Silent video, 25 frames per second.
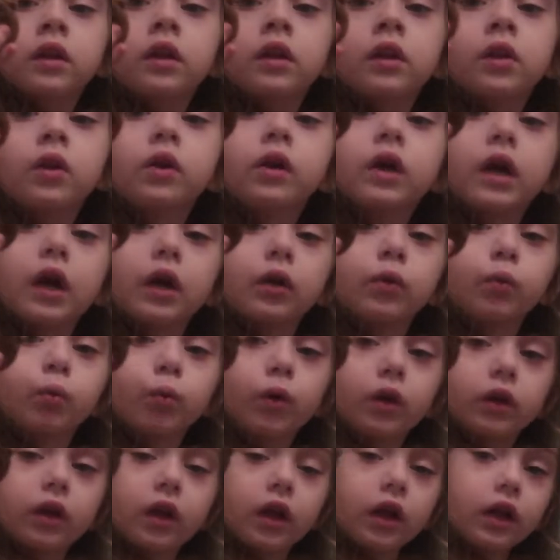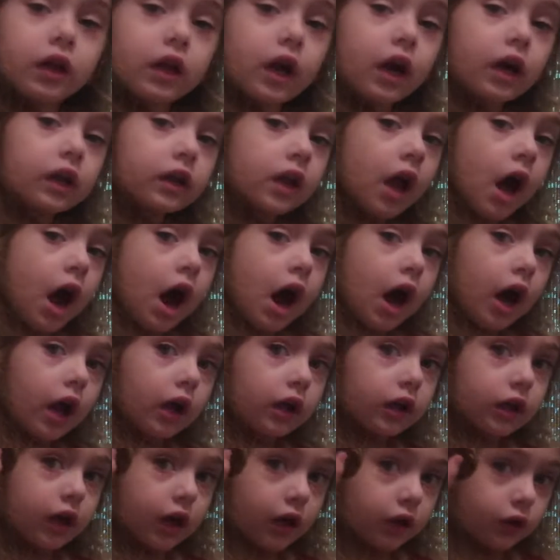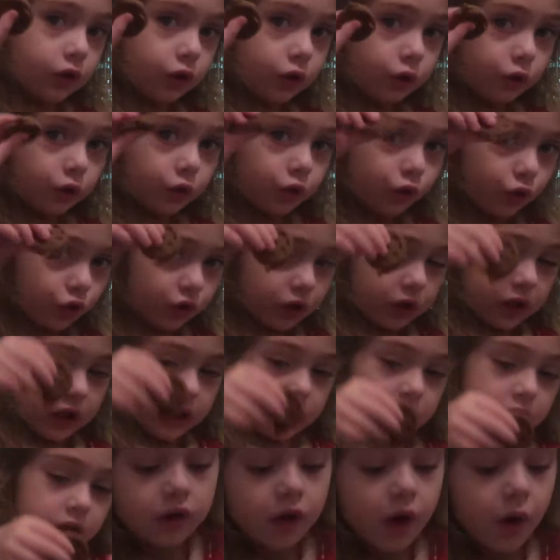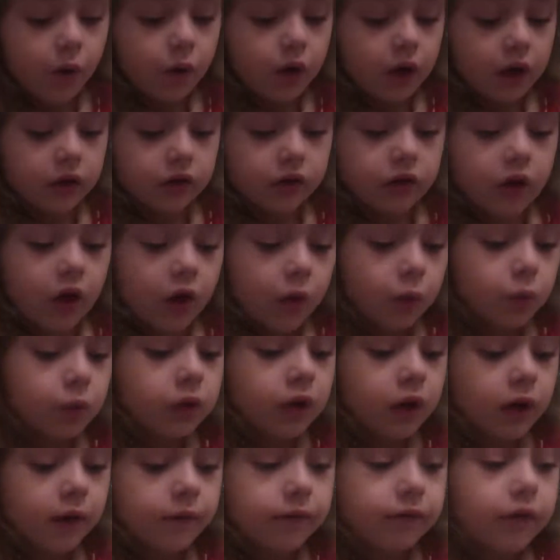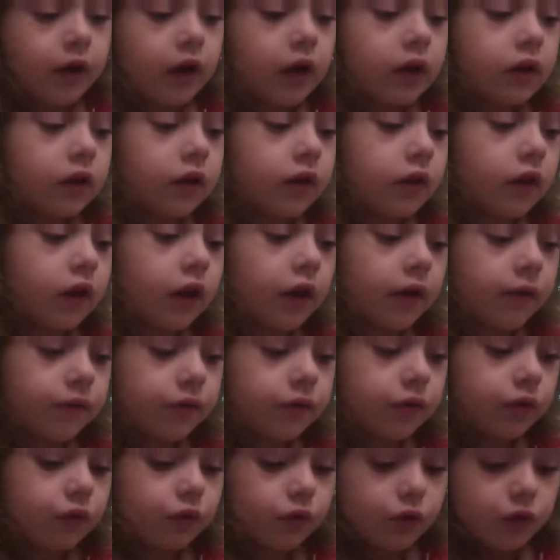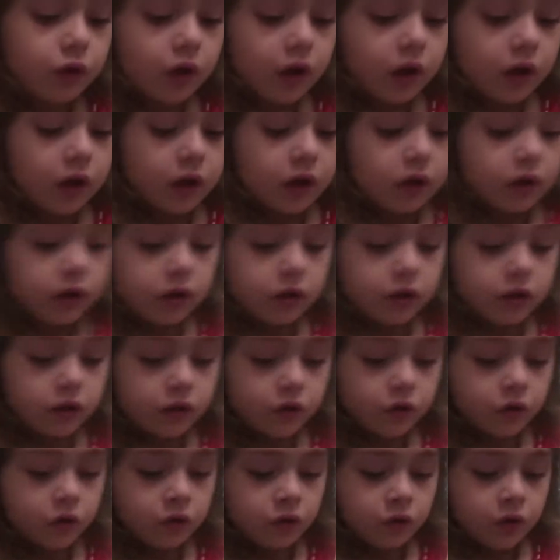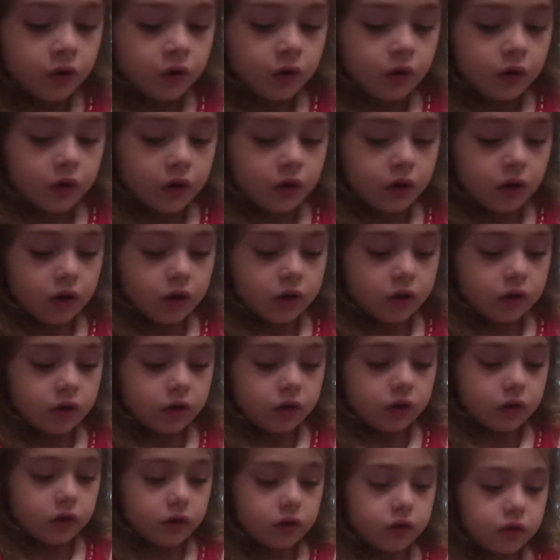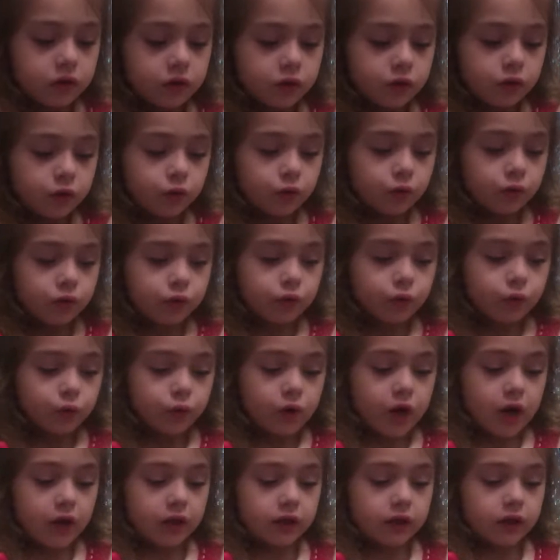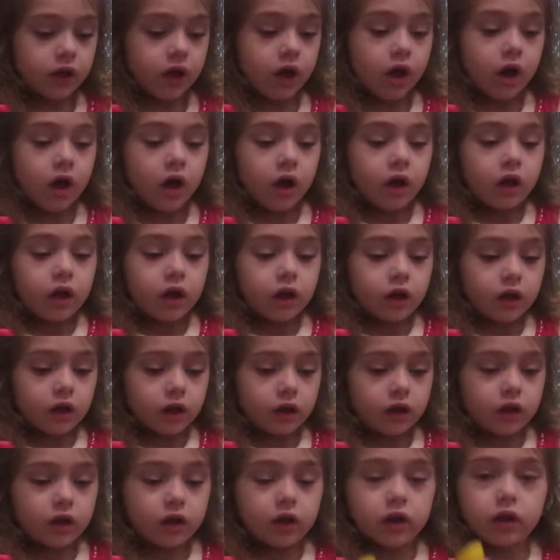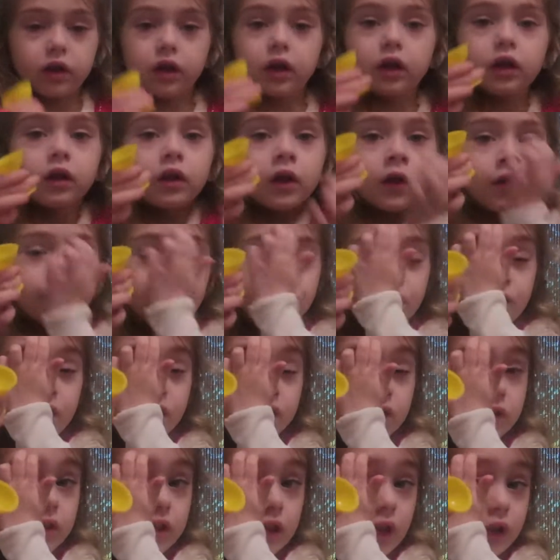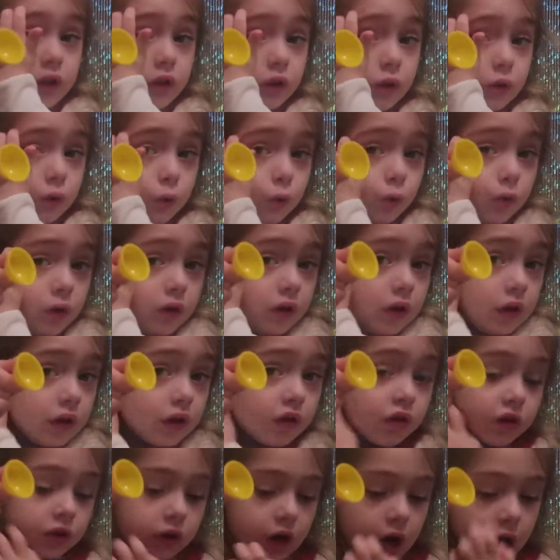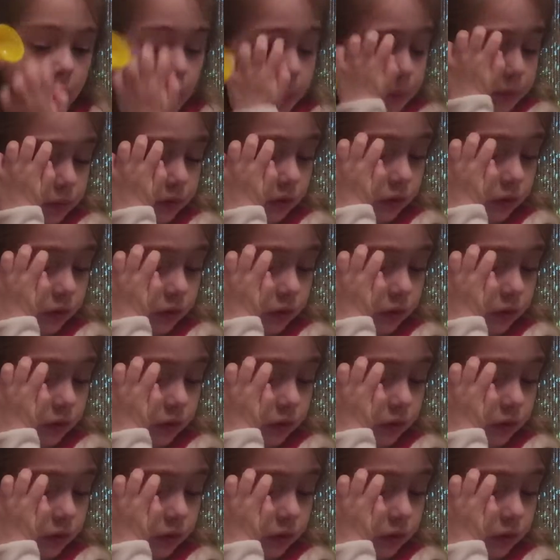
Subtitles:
Look guys what I got. I got cookie. Now guys, we have left this do to right. And first let's do this cups.